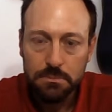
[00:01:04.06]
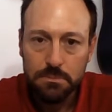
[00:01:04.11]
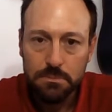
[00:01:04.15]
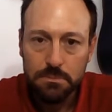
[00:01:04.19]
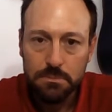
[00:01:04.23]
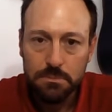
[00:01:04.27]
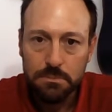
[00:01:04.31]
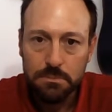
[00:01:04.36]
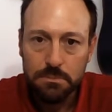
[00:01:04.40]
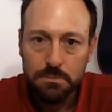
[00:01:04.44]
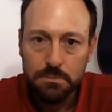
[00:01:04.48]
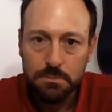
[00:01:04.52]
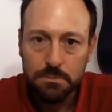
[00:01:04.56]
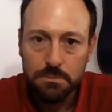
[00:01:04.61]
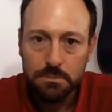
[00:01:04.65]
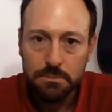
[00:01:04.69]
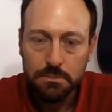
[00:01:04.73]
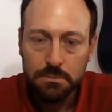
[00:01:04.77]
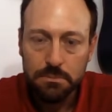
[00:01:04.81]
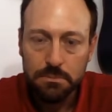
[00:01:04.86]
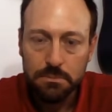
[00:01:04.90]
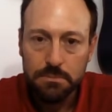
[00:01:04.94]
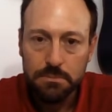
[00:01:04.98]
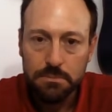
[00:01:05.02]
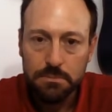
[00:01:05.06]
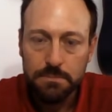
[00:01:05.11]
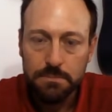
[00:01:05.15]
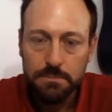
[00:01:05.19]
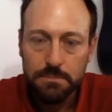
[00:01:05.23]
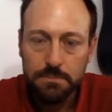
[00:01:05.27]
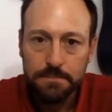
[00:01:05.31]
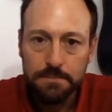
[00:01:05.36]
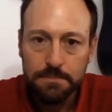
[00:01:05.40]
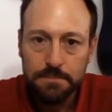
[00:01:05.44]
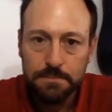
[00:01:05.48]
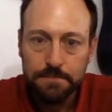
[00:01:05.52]

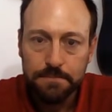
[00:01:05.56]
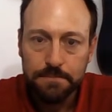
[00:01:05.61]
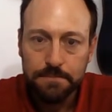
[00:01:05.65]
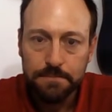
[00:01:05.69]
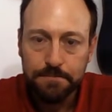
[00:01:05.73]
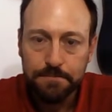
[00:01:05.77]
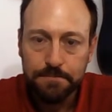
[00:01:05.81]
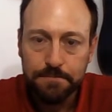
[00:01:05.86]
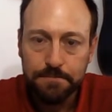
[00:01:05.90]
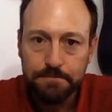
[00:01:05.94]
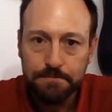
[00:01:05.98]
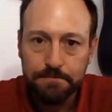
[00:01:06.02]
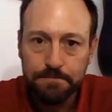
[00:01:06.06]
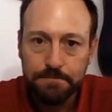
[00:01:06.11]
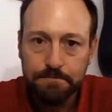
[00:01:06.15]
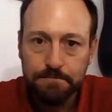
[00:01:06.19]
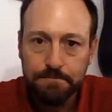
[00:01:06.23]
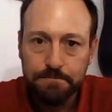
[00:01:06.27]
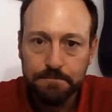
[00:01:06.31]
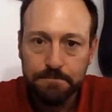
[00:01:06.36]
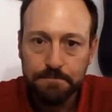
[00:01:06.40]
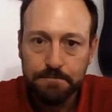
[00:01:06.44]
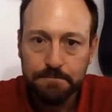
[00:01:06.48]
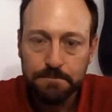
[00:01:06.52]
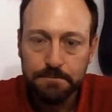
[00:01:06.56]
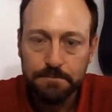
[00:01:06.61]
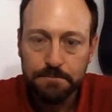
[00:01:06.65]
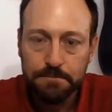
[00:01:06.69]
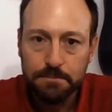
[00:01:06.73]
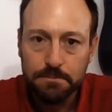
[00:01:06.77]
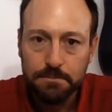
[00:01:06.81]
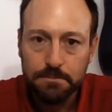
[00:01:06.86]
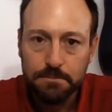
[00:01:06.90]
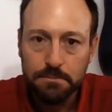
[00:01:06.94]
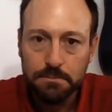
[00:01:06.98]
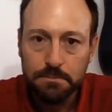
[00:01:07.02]

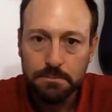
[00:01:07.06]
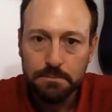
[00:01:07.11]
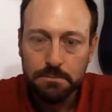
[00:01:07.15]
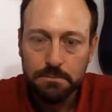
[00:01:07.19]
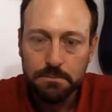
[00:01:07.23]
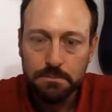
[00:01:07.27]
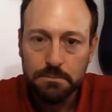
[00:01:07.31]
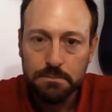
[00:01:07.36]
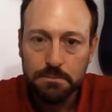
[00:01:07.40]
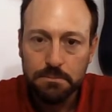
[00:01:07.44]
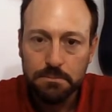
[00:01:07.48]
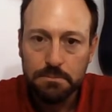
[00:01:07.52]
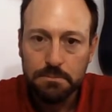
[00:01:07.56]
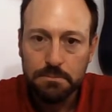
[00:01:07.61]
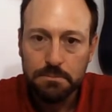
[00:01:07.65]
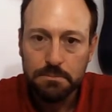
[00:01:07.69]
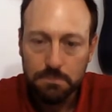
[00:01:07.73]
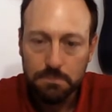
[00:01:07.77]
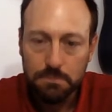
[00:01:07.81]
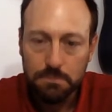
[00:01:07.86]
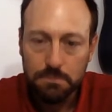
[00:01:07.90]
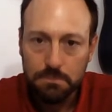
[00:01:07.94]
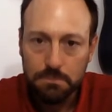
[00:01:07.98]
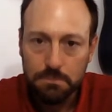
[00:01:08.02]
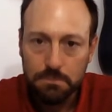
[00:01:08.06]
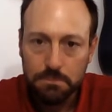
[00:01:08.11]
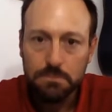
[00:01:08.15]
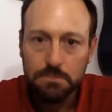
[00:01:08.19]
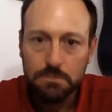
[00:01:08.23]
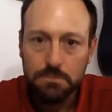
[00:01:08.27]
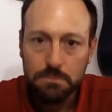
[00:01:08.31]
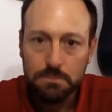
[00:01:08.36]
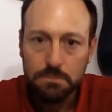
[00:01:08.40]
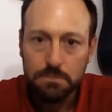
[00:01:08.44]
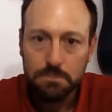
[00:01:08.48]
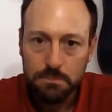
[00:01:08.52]

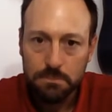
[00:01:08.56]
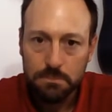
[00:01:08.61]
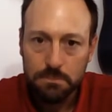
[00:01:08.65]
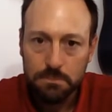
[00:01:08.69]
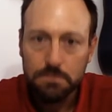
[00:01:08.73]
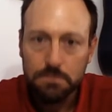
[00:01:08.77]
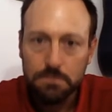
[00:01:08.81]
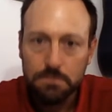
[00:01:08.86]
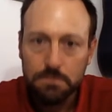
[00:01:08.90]
The person shown says nothing.